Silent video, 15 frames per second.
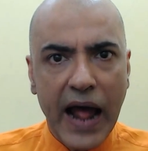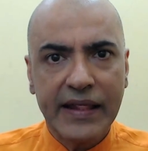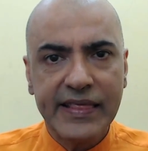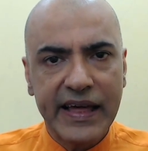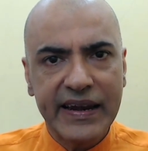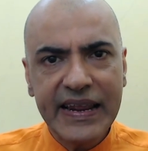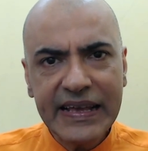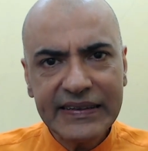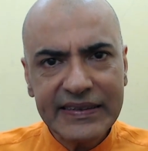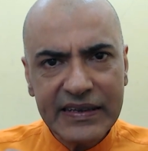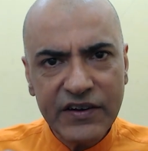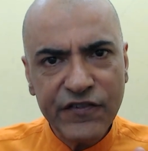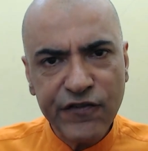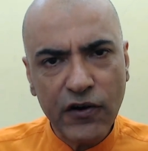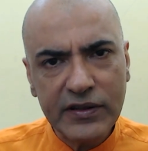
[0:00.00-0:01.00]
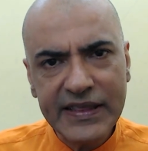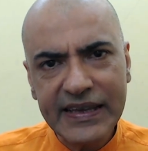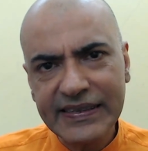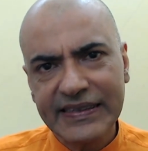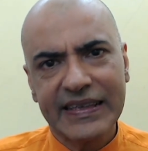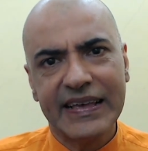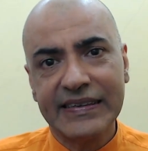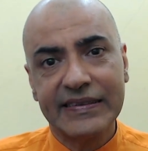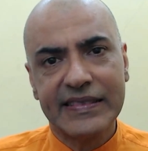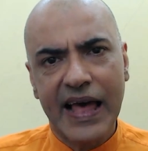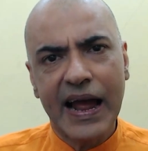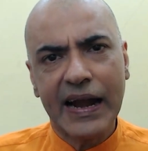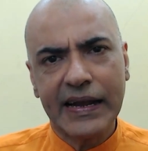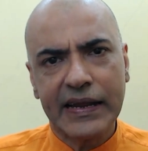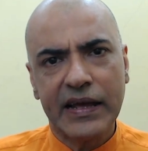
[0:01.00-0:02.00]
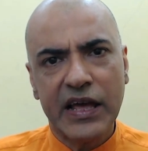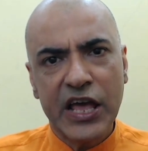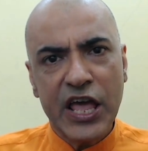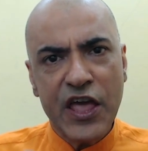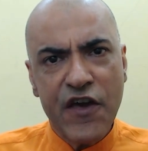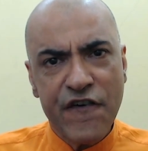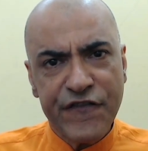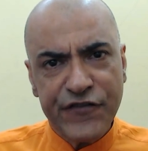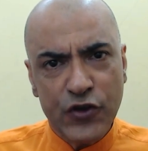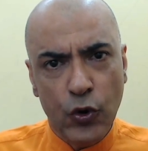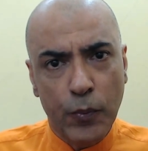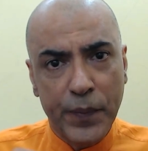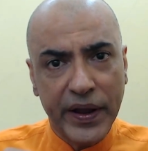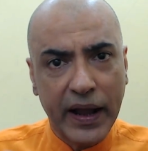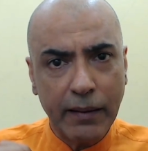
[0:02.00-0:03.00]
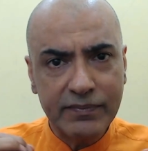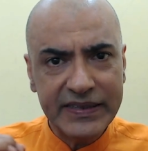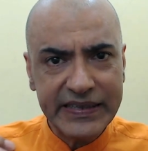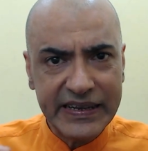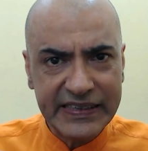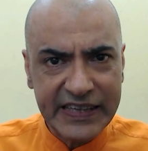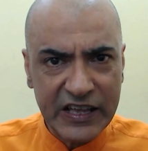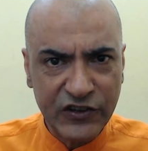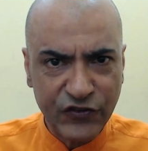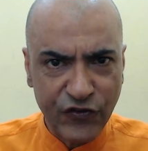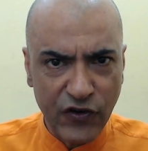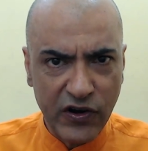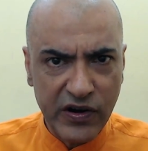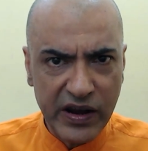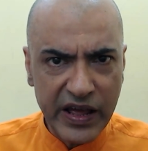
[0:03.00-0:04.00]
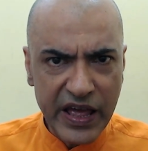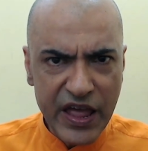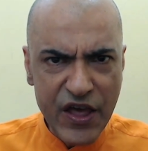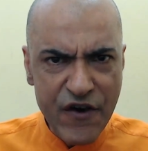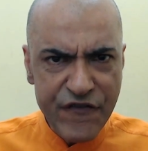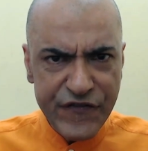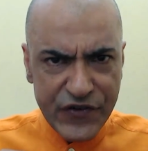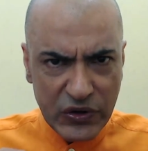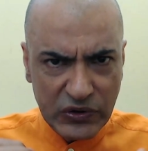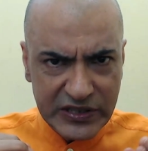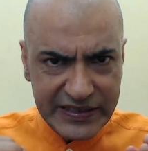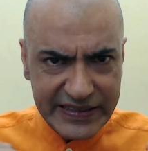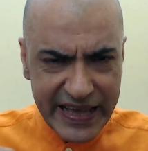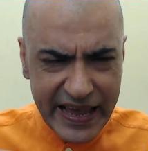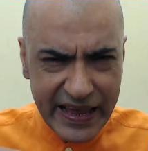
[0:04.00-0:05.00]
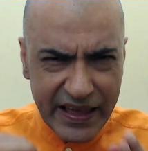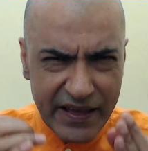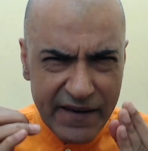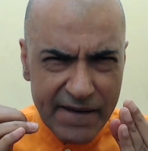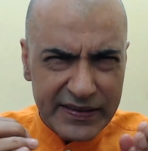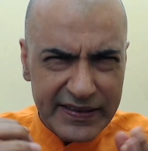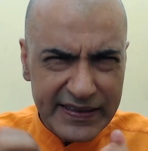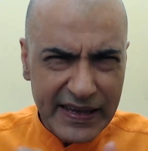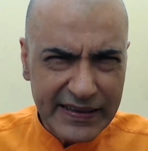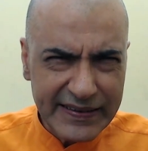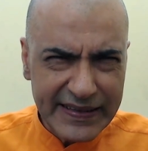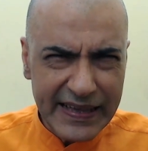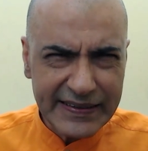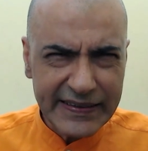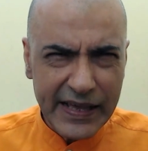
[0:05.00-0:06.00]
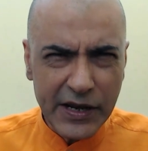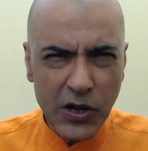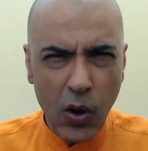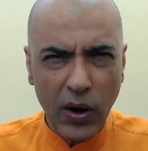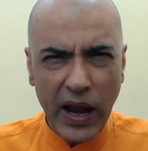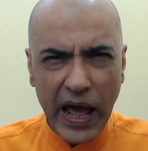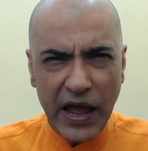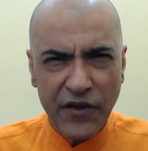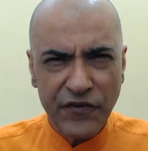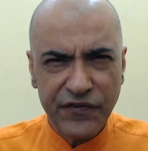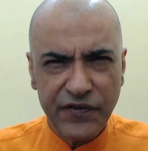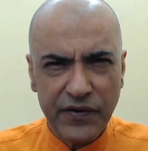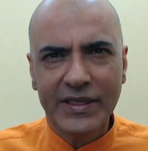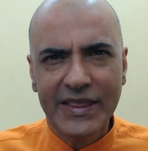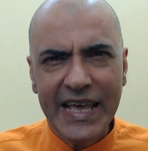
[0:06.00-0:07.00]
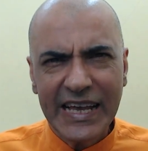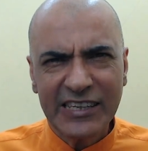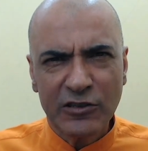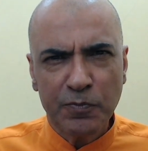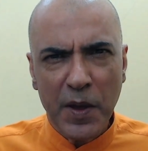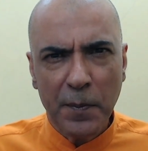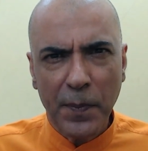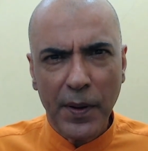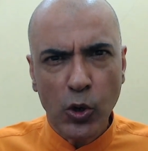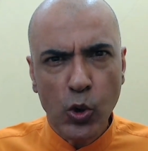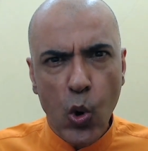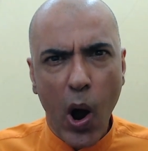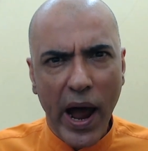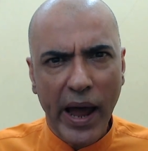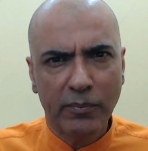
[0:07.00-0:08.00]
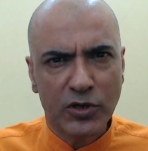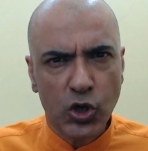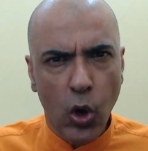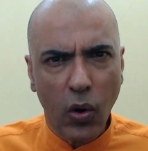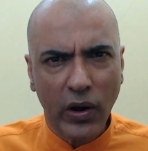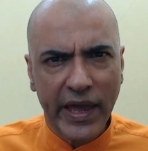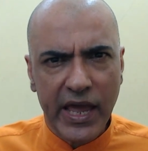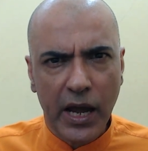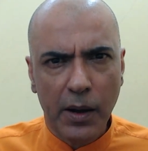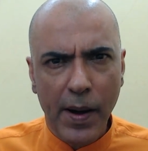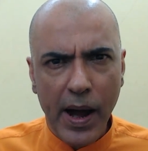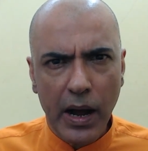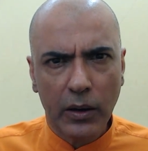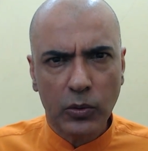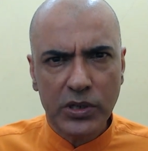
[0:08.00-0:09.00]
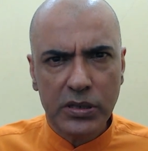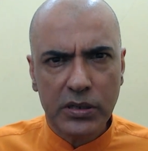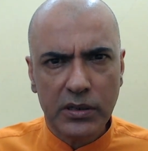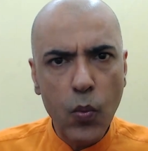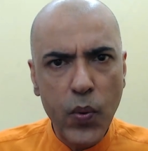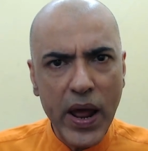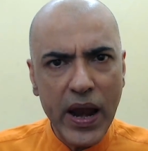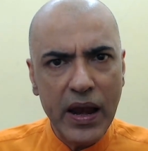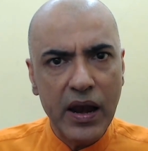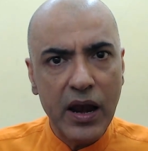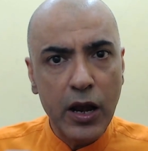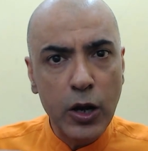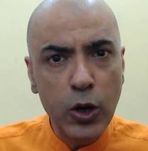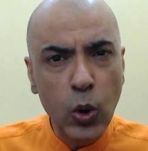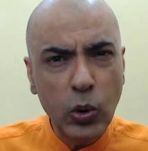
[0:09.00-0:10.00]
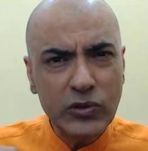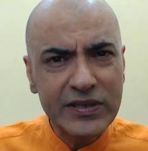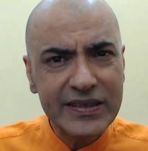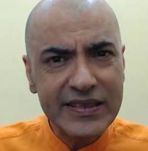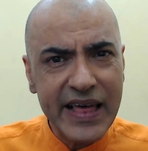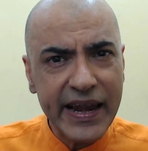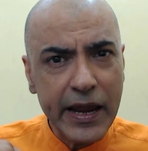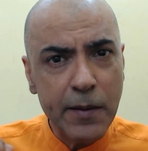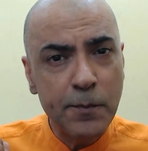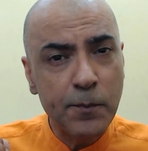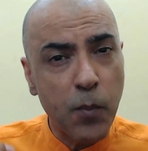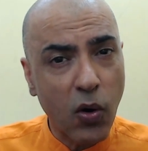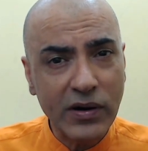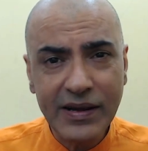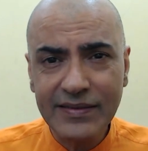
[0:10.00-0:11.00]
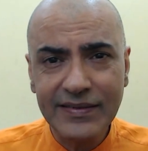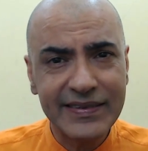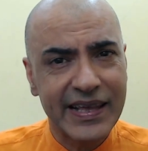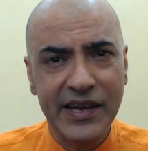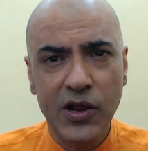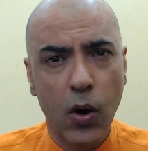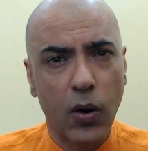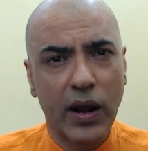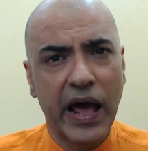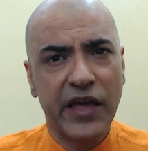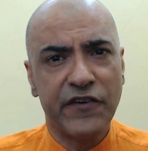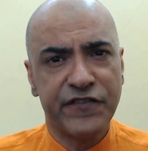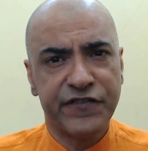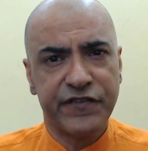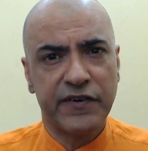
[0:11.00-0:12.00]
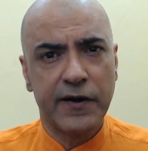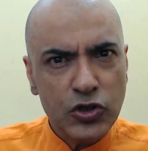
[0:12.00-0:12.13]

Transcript: And the reason for this is that if you become successful, if you see success in your life, these people who I am talking about will lose their importance in your life.